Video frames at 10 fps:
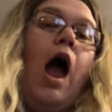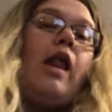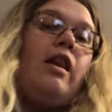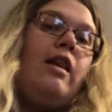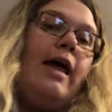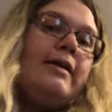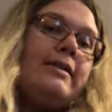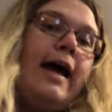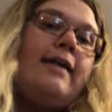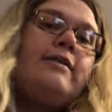Let
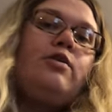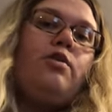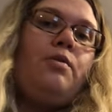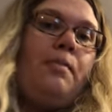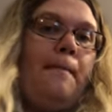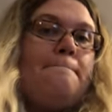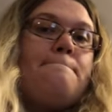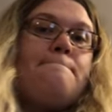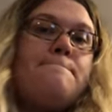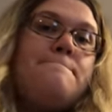that little
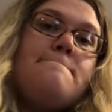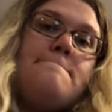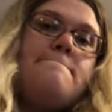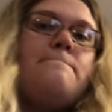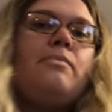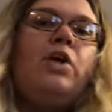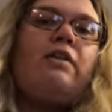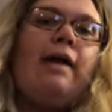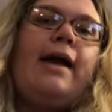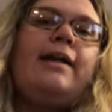
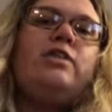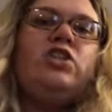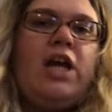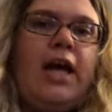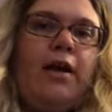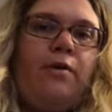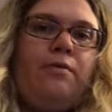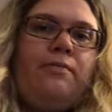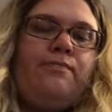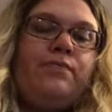right in
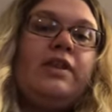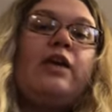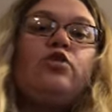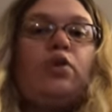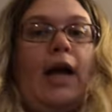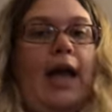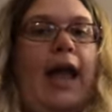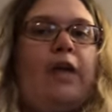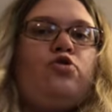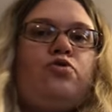jail that took
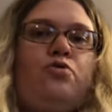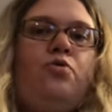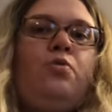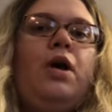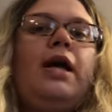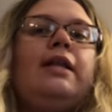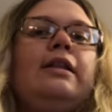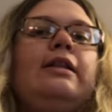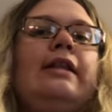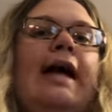a true
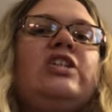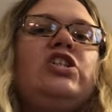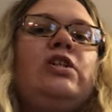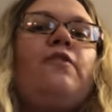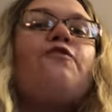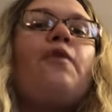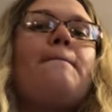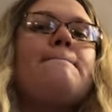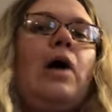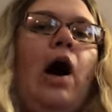legend from
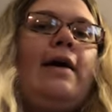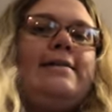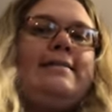us.